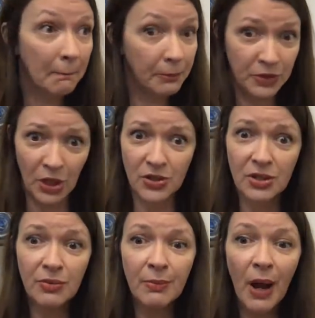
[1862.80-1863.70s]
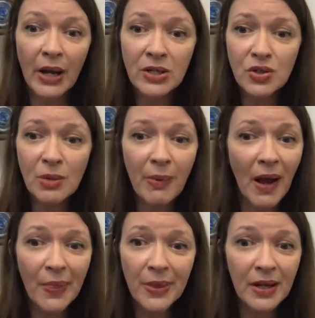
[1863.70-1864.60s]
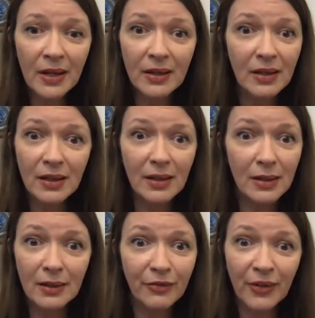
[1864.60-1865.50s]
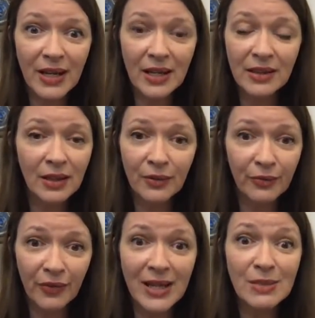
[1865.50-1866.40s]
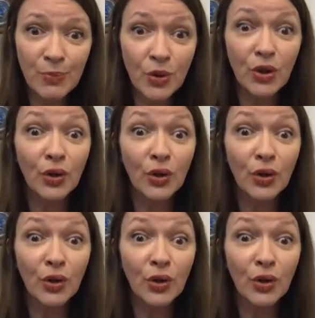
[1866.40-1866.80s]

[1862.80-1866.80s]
Does it remind you about the Facebook